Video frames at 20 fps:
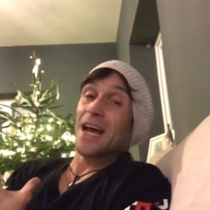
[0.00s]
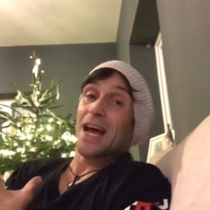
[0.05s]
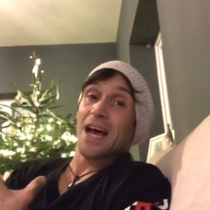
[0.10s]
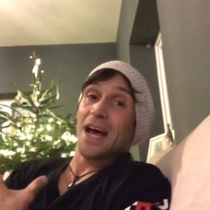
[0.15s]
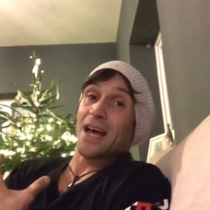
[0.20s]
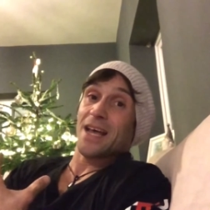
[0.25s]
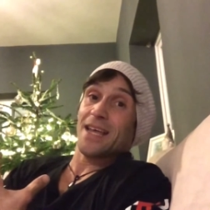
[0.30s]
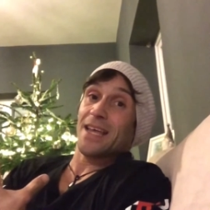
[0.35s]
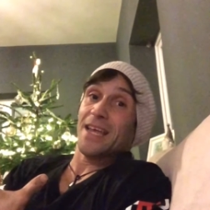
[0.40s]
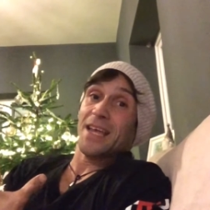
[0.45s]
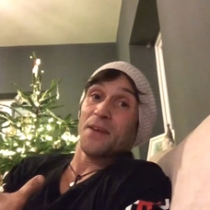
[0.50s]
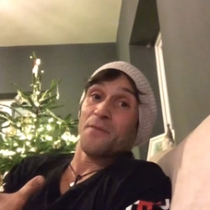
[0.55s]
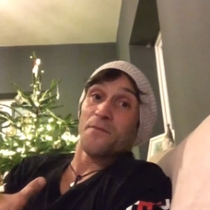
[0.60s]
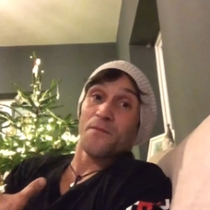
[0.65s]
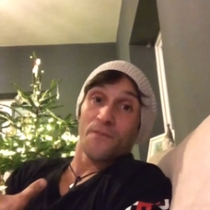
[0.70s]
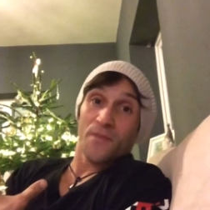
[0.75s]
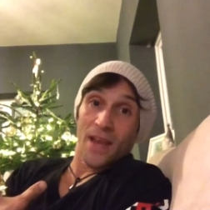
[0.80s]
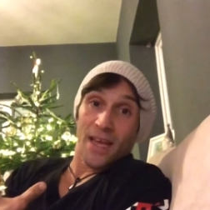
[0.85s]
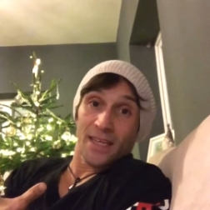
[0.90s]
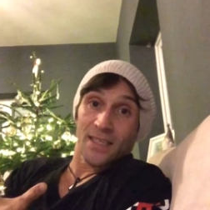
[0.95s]

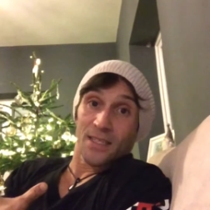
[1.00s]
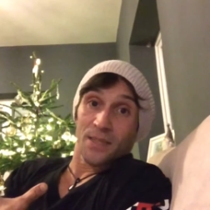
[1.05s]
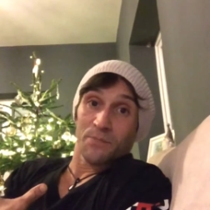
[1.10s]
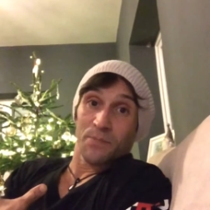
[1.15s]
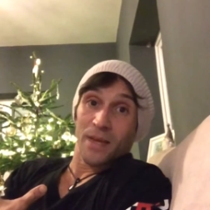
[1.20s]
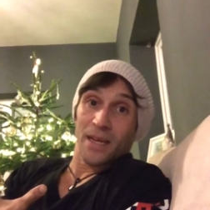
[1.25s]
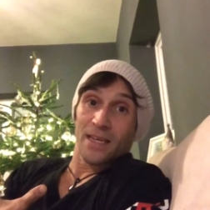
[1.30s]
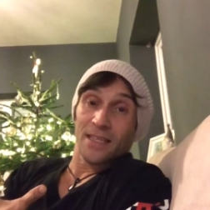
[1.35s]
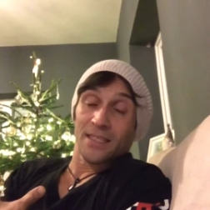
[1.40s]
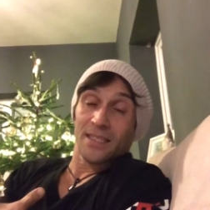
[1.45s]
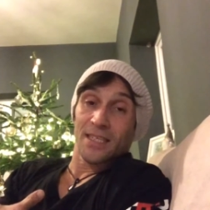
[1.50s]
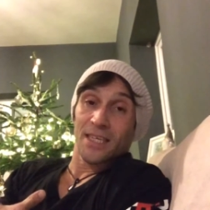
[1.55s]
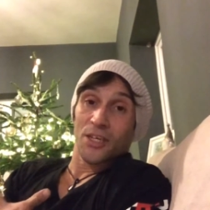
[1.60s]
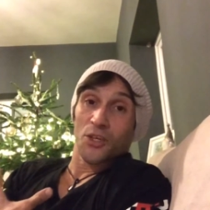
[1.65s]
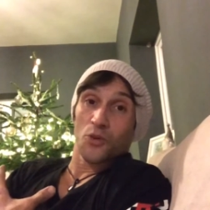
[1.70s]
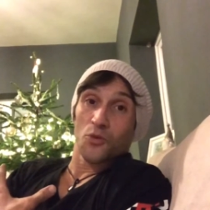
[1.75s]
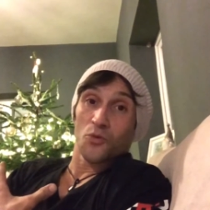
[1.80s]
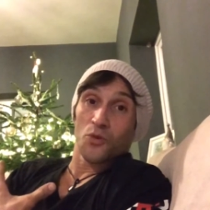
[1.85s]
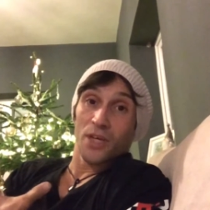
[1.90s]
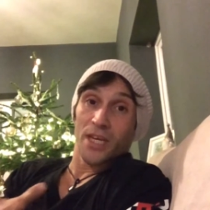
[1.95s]
inflexibility. You
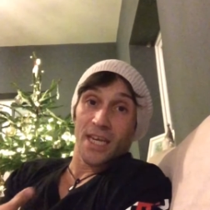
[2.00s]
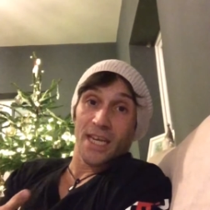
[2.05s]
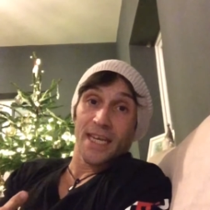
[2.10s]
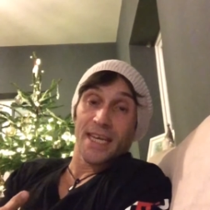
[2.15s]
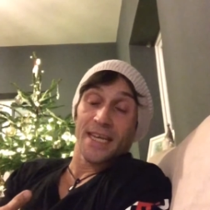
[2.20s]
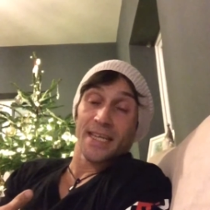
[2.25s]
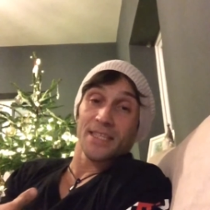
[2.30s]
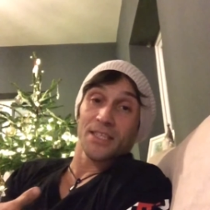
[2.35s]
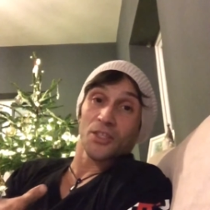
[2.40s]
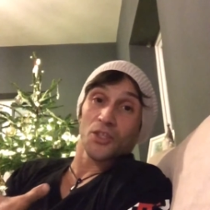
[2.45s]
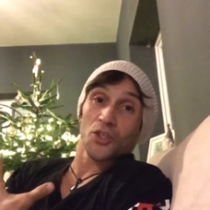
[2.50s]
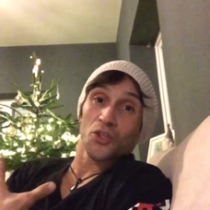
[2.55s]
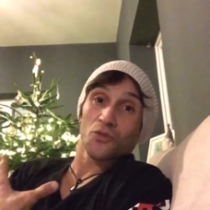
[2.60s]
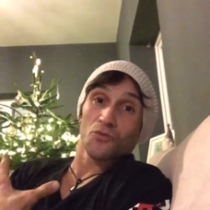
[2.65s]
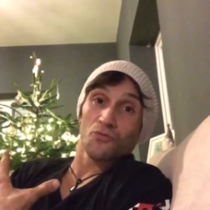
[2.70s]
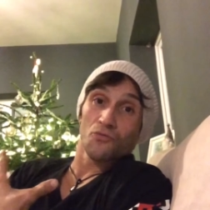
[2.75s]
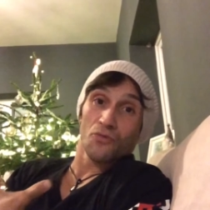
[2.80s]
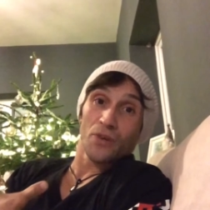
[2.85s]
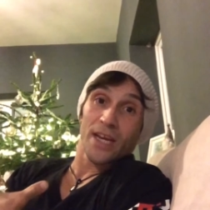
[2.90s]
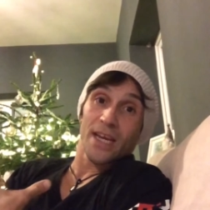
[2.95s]
need to
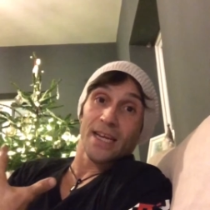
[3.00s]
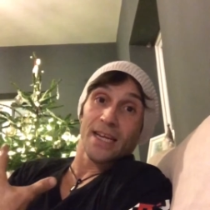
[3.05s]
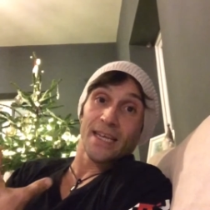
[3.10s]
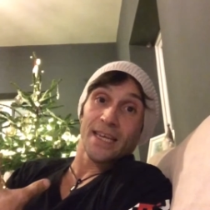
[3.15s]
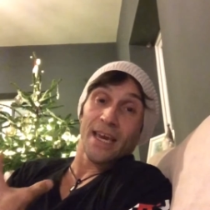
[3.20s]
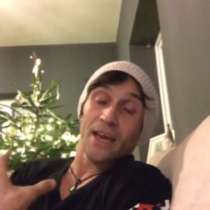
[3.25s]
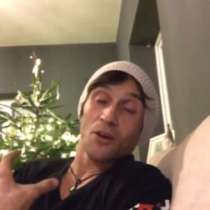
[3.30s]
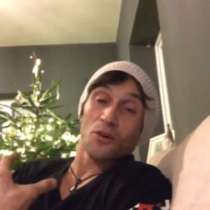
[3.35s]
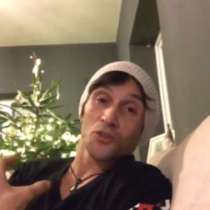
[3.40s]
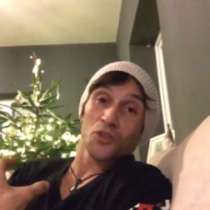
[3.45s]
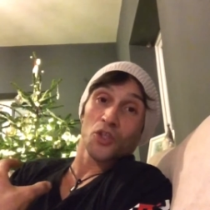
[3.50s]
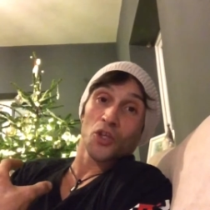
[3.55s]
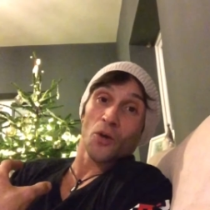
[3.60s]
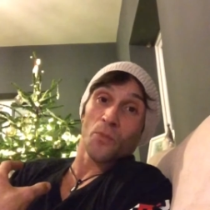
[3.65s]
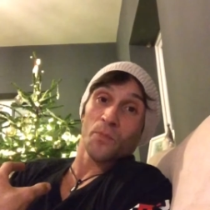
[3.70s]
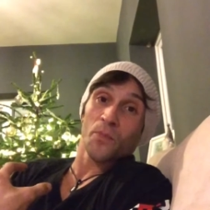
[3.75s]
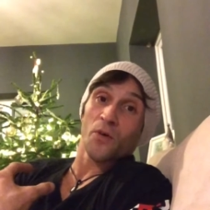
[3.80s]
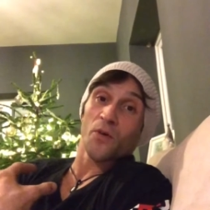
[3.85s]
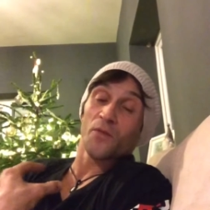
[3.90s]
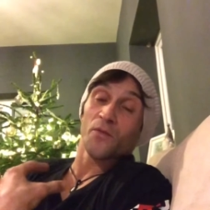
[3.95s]
really get on top
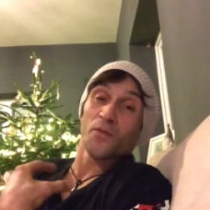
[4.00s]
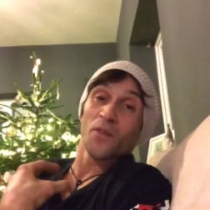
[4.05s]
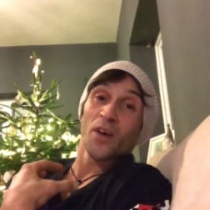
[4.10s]
of